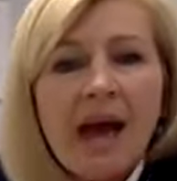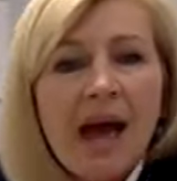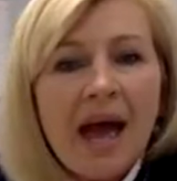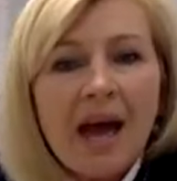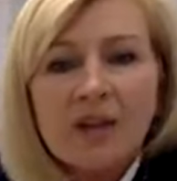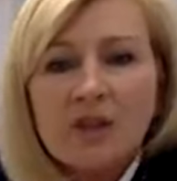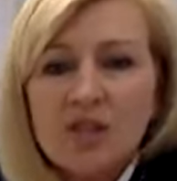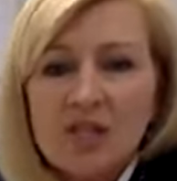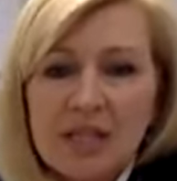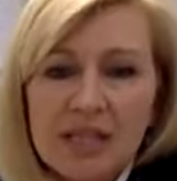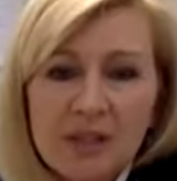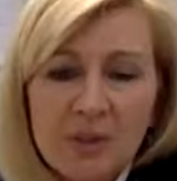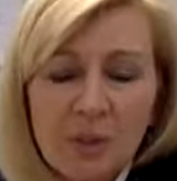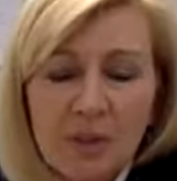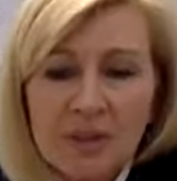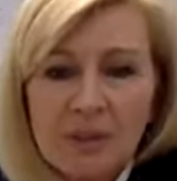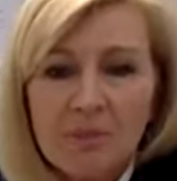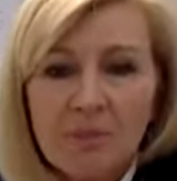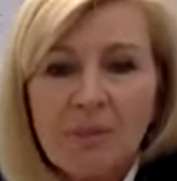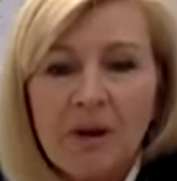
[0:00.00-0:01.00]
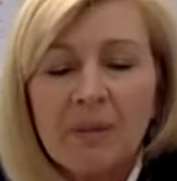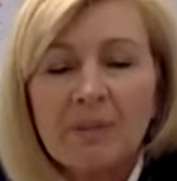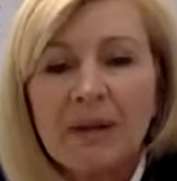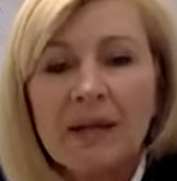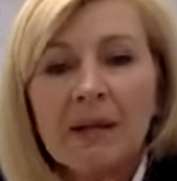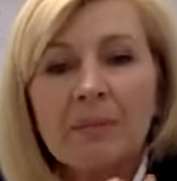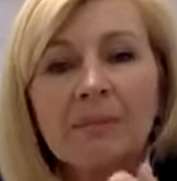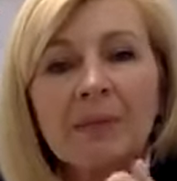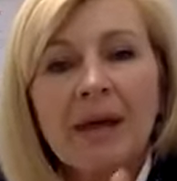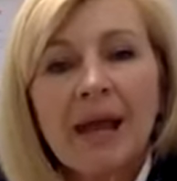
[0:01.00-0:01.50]
Our cheese wasn't
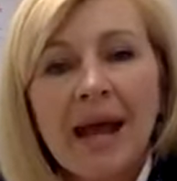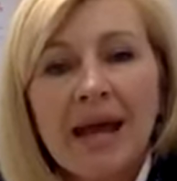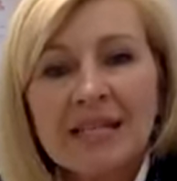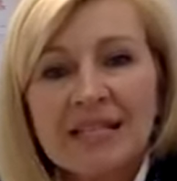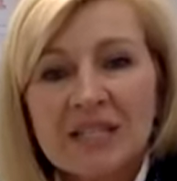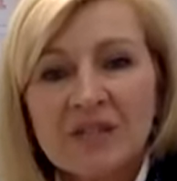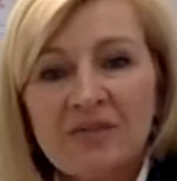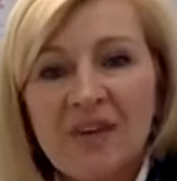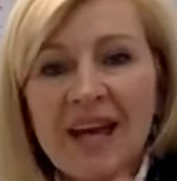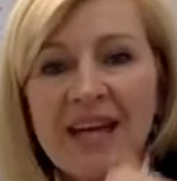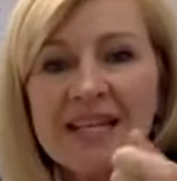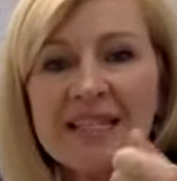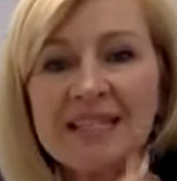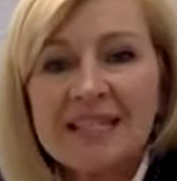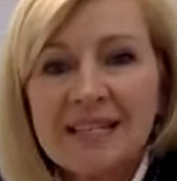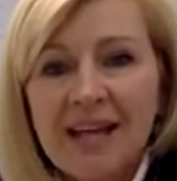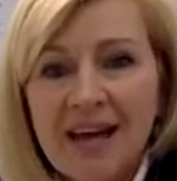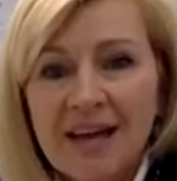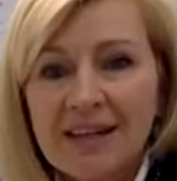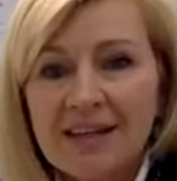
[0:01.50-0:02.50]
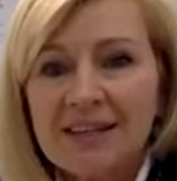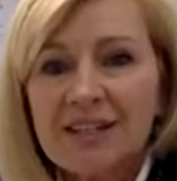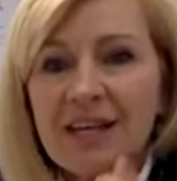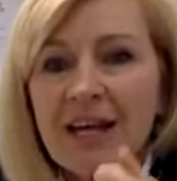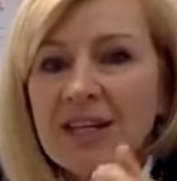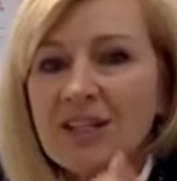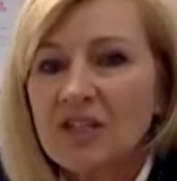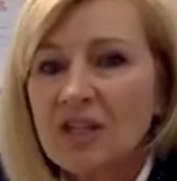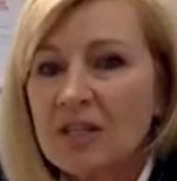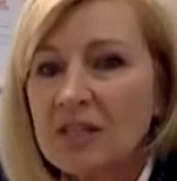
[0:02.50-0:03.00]
bubbling, but as Faye started,
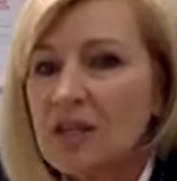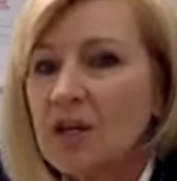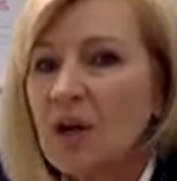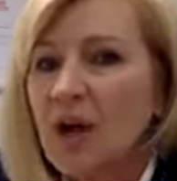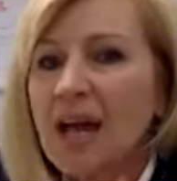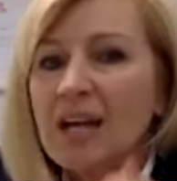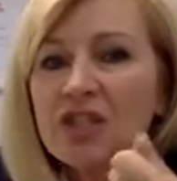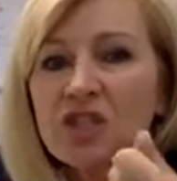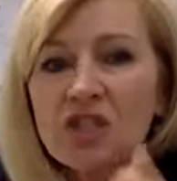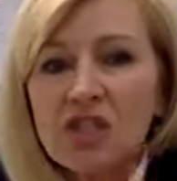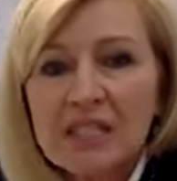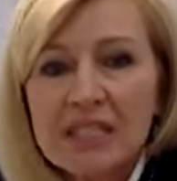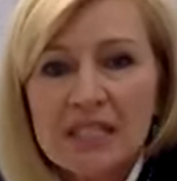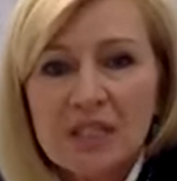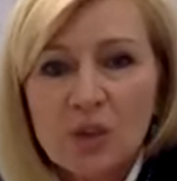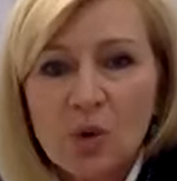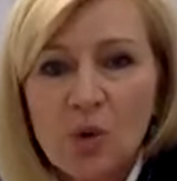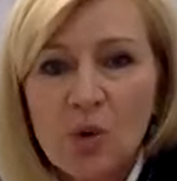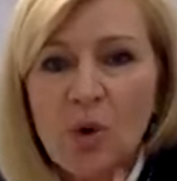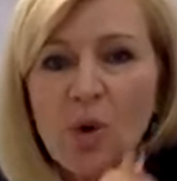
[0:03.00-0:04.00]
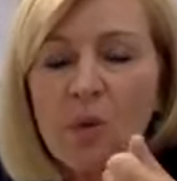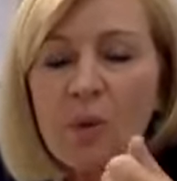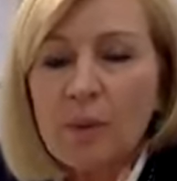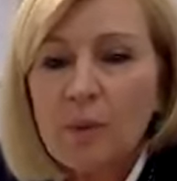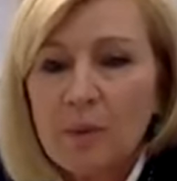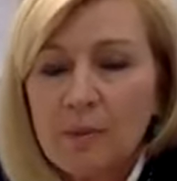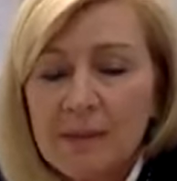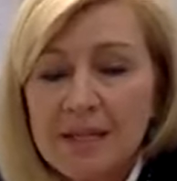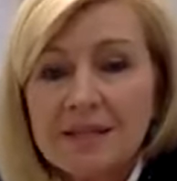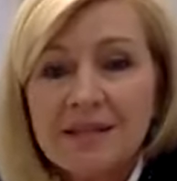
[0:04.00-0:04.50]
as she saw, we
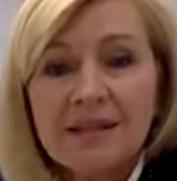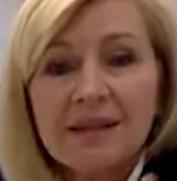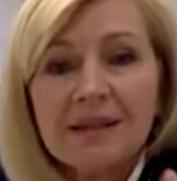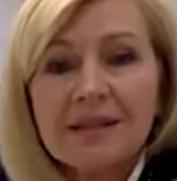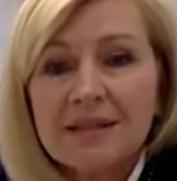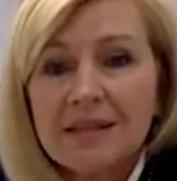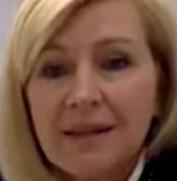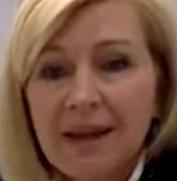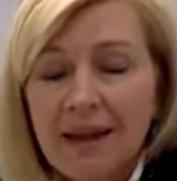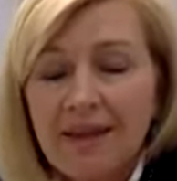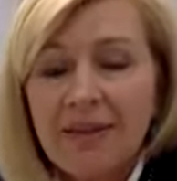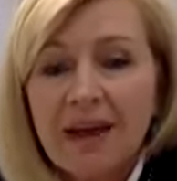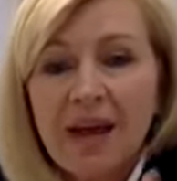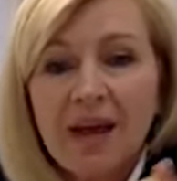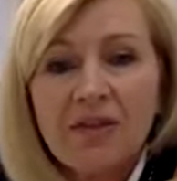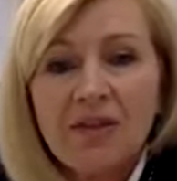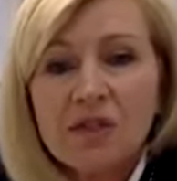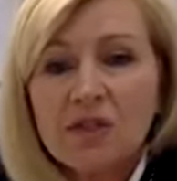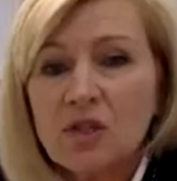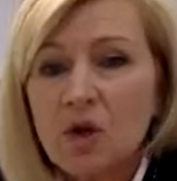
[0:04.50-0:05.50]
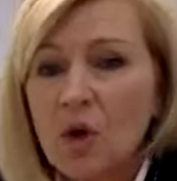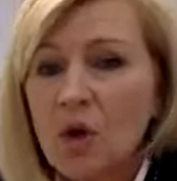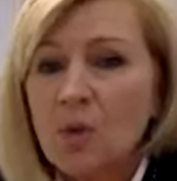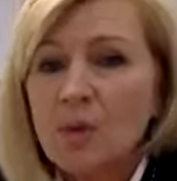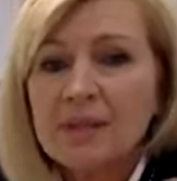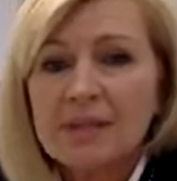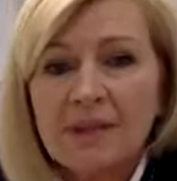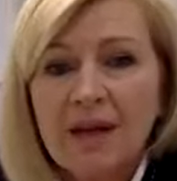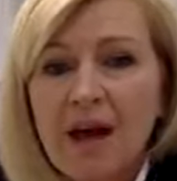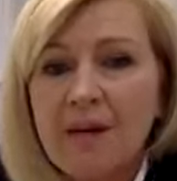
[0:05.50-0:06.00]
were mixing it together and the dough
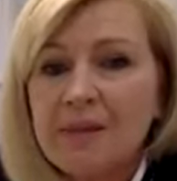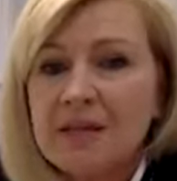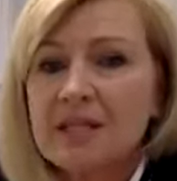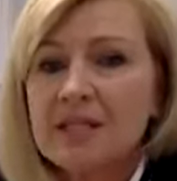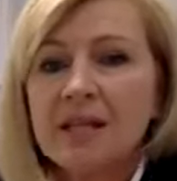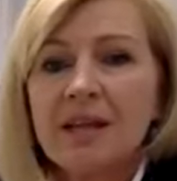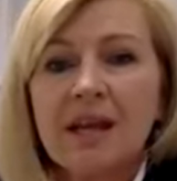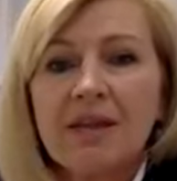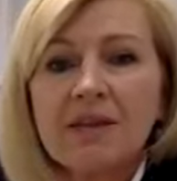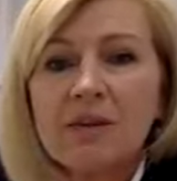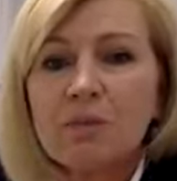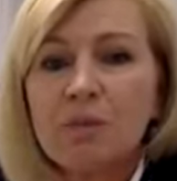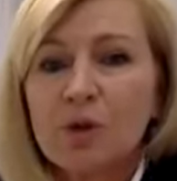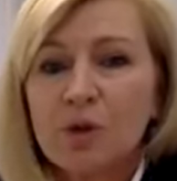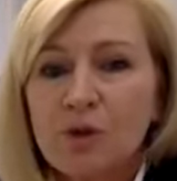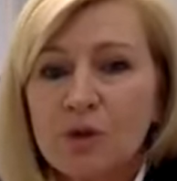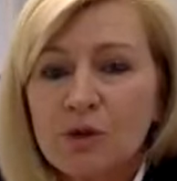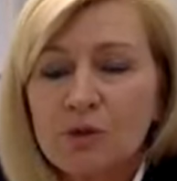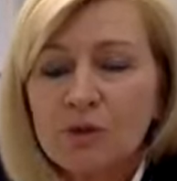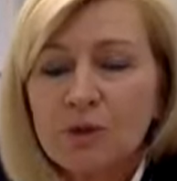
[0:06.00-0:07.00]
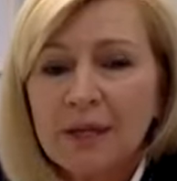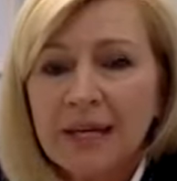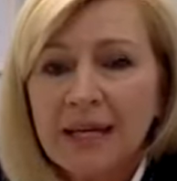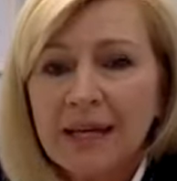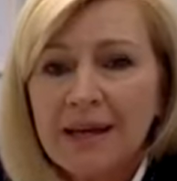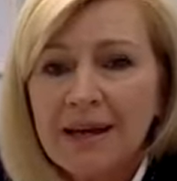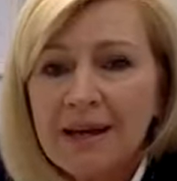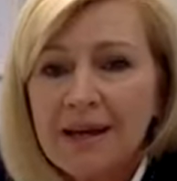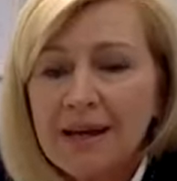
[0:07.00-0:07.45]
was coming together beautifully.